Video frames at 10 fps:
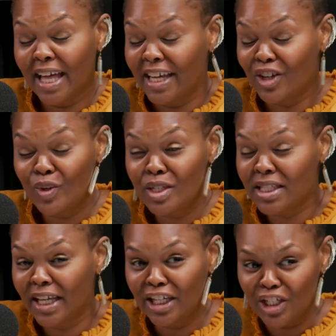Like, there's this
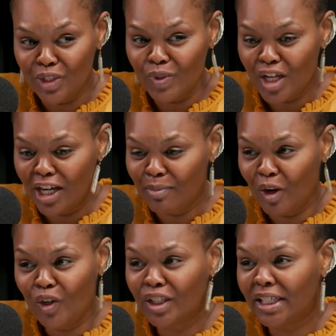lady, she was talking about
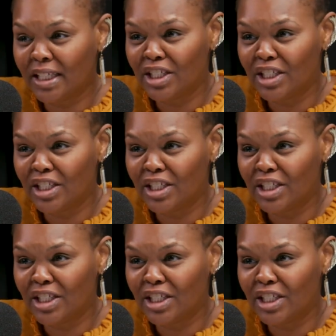her cleaning.